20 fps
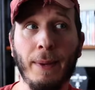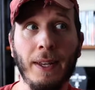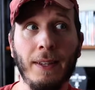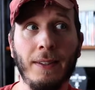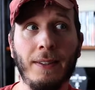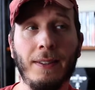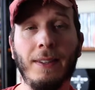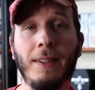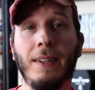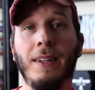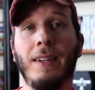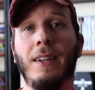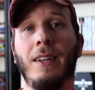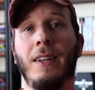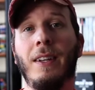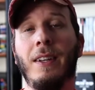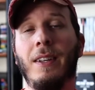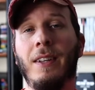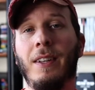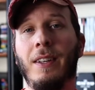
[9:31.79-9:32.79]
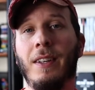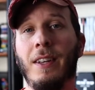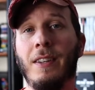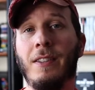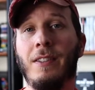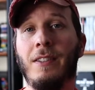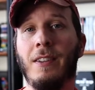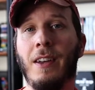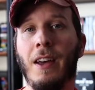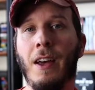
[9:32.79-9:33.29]
means.
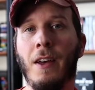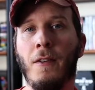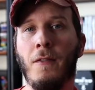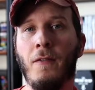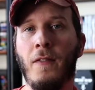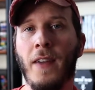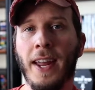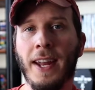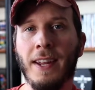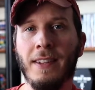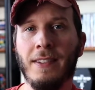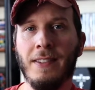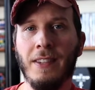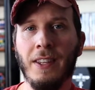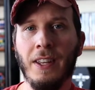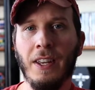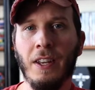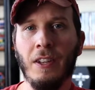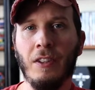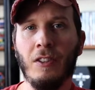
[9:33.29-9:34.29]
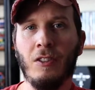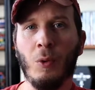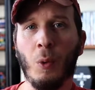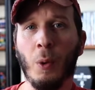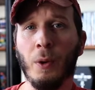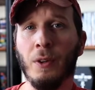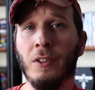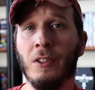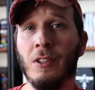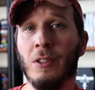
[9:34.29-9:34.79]
It's a fantasy
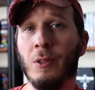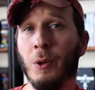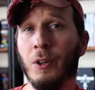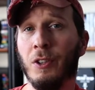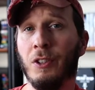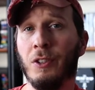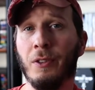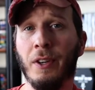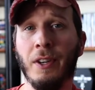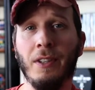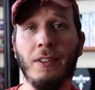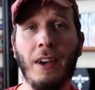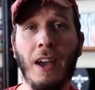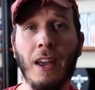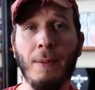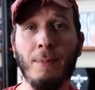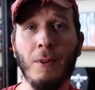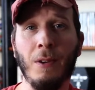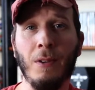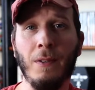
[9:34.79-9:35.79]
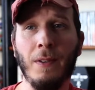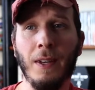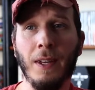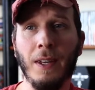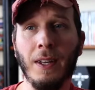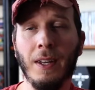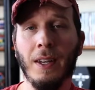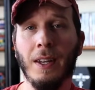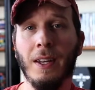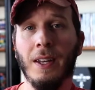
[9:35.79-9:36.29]
sword and sorcery type movie,
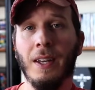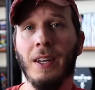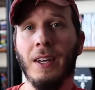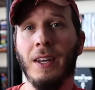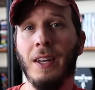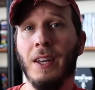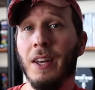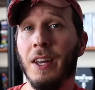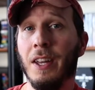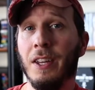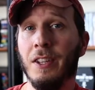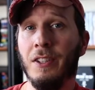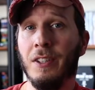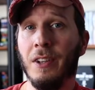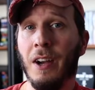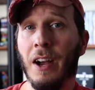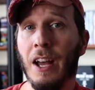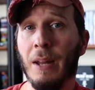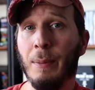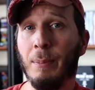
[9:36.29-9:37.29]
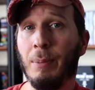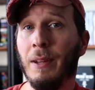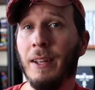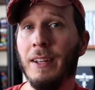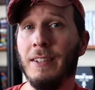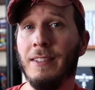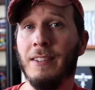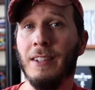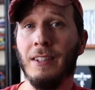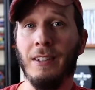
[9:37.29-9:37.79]
and John
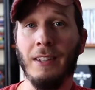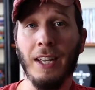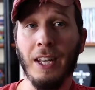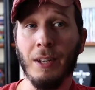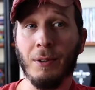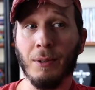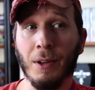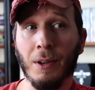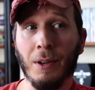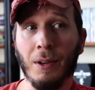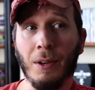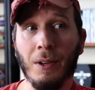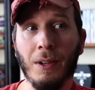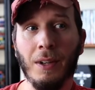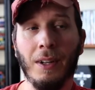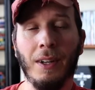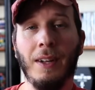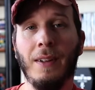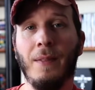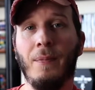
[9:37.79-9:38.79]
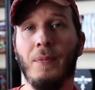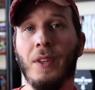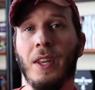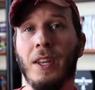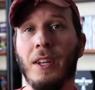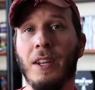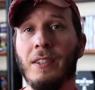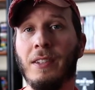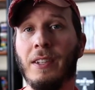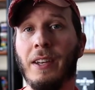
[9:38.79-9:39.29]
plays the lead role,
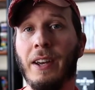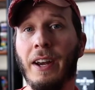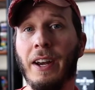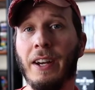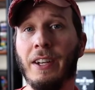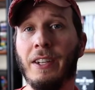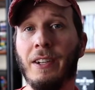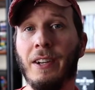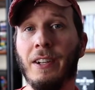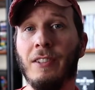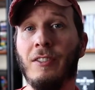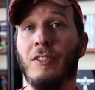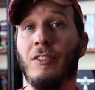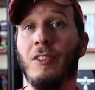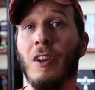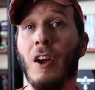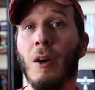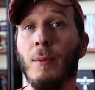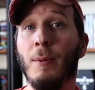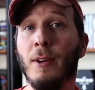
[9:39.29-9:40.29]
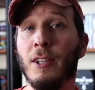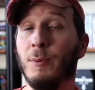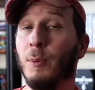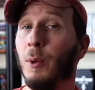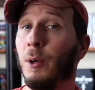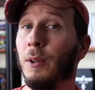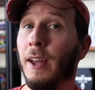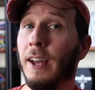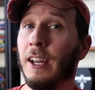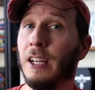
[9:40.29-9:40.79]
and his character is so much
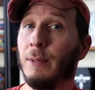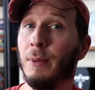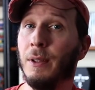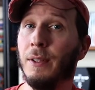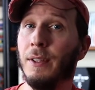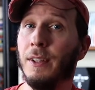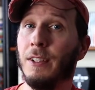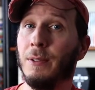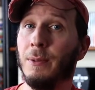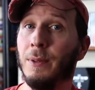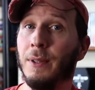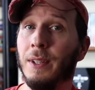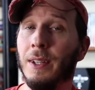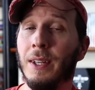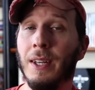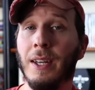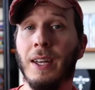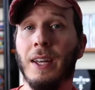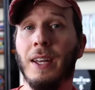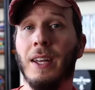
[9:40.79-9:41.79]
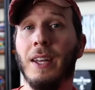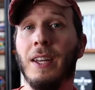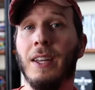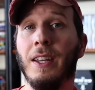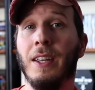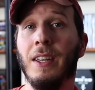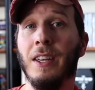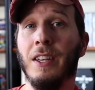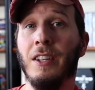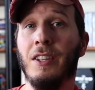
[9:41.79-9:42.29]
more likable in this
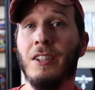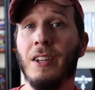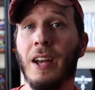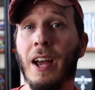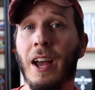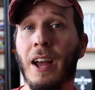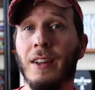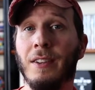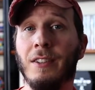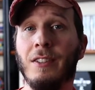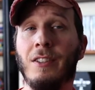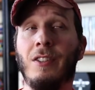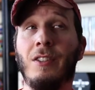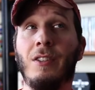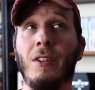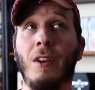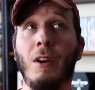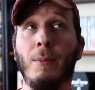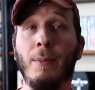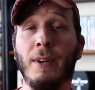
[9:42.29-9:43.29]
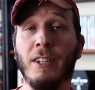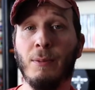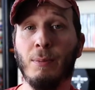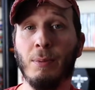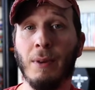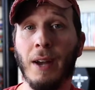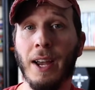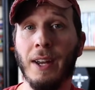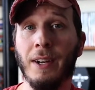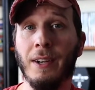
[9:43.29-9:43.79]
one. He shines so much
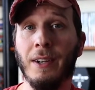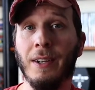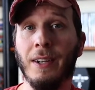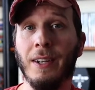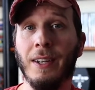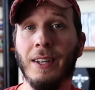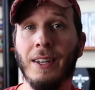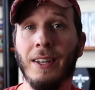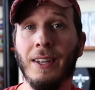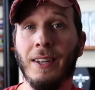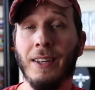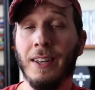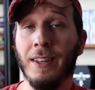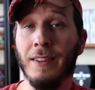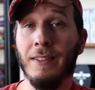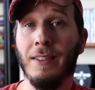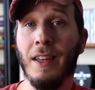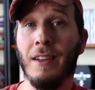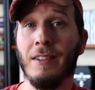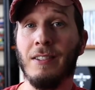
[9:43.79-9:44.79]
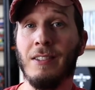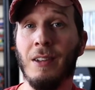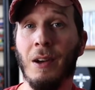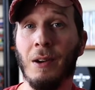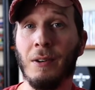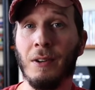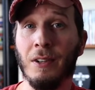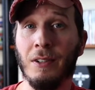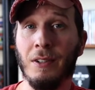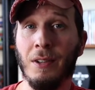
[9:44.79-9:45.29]
brighter in
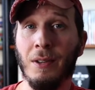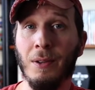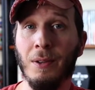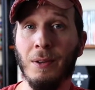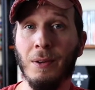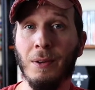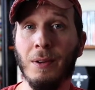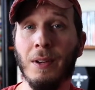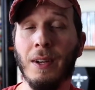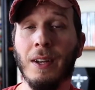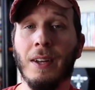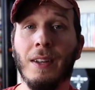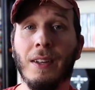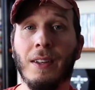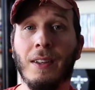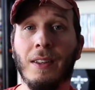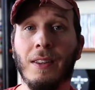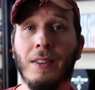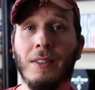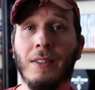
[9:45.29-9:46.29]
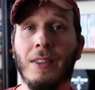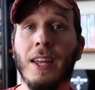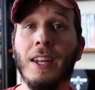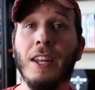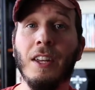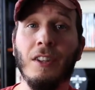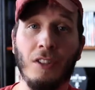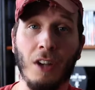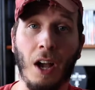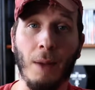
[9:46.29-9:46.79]
Deathstalker two than
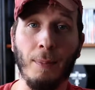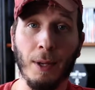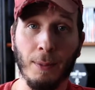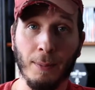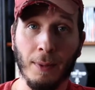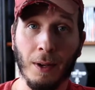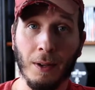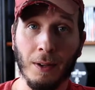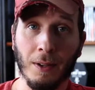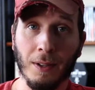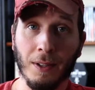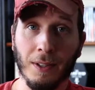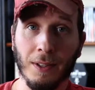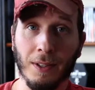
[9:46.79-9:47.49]
in Chopping Mall.